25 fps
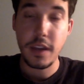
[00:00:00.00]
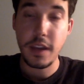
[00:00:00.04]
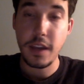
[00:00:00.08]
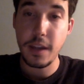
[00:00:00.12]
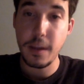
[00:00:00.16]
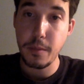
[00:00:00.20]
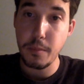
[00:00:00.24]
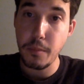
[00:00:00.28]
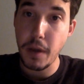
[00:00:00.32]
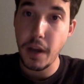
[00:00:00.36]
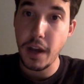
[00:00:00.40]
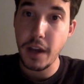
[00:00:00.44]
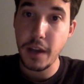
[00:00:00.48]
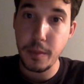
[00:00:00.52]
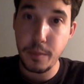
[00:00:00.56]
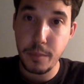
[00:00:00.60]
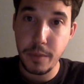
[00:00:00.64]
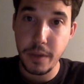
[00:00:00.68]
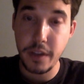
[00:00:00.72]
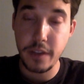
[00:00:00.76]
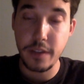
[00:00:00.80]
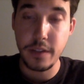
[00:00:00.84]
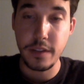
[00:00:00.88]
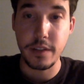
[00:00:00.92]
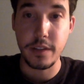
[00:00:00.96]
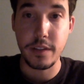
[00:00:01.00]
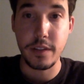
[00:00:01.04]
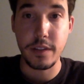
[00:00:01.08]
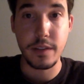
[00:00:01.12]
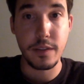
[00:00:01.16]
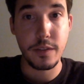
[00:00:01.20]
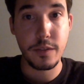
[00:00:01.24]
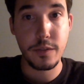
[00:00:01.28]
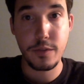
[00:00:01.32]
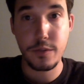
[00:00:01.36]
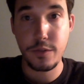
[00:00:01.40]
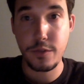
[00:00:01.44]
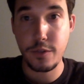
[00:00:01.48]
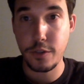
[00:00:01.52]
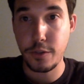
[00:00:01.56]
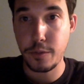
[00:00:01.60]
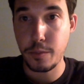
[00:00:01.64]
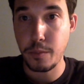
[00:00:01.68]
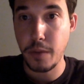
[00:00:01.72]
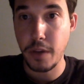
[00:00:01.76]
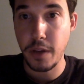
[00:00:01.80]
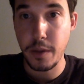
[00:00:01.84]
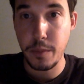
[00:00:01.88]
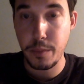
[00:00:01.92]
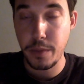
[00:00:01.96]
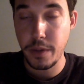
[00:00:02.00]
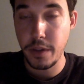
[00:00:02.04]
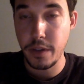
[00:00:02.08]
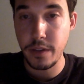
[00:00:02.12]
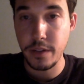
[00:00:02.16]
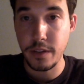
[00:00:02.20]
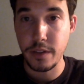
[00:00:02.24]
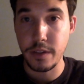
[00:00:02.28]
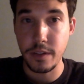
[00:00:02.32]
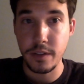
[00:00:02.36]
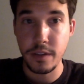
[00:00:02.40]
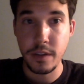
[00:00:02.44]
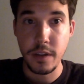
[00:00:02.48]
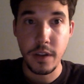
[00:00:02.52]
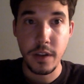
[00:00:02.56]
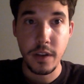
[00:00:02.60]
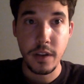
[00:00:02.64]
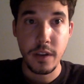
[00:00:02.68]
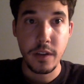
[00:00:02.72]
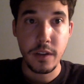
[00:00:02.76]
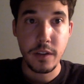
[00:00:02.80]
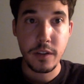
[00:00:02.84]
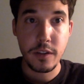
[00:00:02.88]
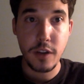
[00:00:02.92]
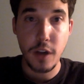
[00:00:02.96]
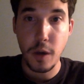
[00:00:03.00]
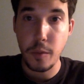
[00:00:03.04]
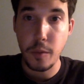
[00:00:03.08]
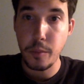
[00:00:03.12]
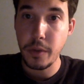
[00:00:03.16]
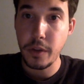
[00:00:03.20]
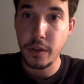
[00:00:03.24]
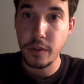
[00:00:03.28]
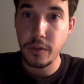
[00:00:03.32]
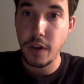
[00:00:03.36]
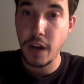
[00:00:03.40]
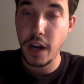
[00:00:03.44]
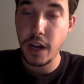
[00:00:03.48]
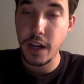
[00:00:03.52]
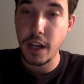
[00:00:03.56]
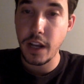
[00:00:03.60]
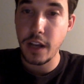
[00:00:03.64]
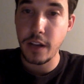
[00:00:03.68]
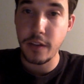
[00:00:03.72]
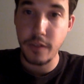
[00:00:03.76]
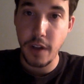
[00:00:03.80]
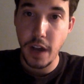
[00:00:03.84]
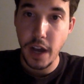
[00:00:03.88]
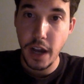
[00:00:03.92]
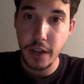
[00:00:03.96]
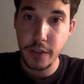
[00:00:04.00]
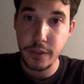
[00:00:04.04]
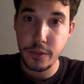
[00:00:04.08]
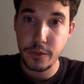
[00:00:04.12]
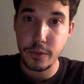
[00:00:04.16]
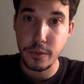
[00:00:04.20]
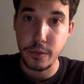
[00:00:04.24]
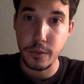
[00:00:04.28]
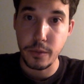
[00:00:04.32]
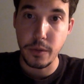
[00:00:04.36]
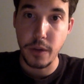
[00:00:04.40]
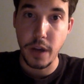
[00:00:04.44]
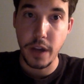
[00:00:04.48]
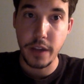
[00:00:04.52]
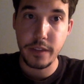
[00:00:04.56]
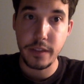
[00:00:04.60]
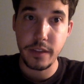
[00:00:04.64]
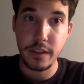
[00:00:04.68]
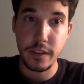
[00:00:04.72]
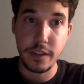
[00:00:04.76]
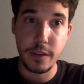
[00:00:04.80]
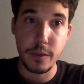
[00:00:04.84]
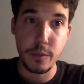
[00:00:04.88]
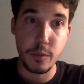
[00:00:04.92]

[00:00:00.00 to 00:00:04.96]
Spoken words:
In my opinion, and this is just my opinion, coming right out of high school, I think it